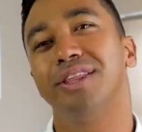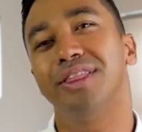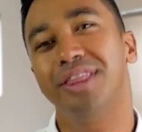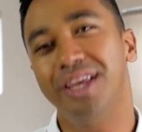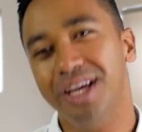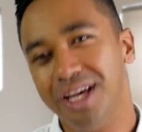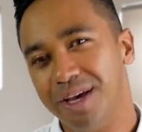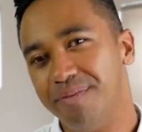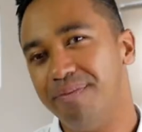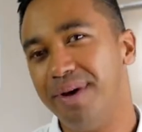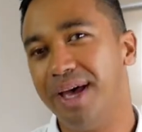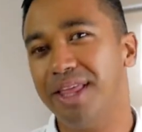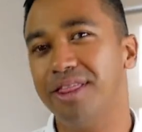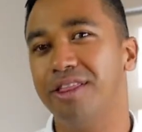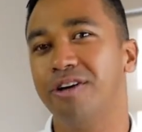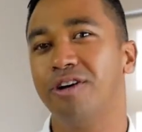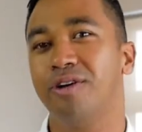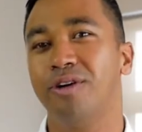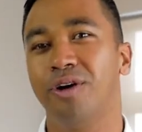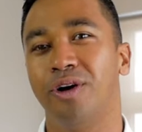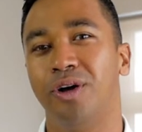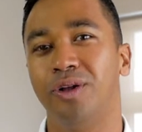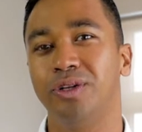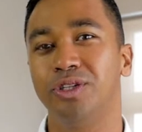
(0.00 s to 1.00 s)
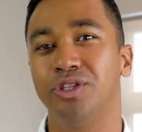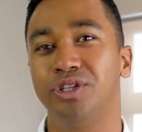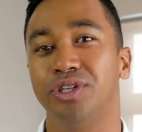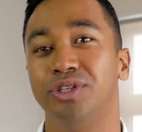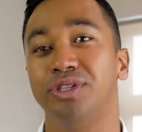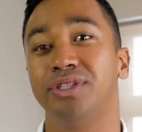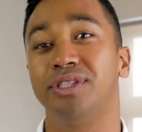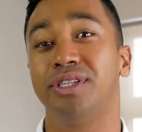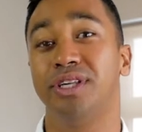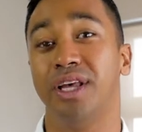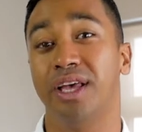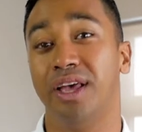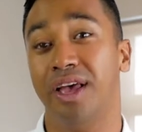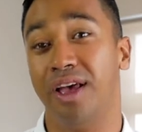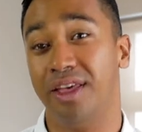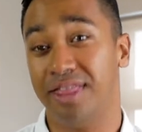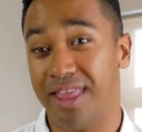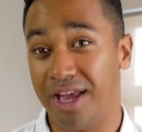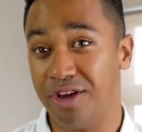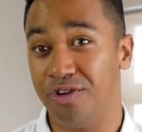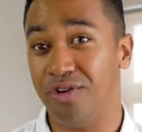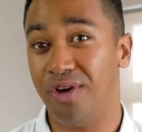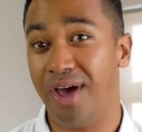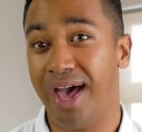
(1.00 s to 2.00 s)
think about the cultures
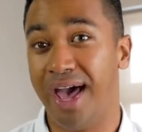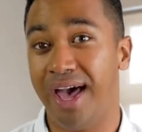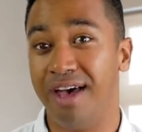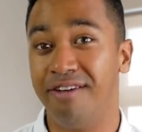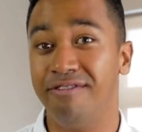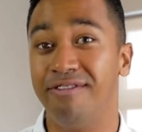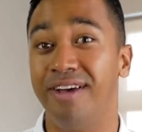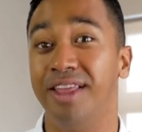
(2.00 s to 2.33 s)
that you have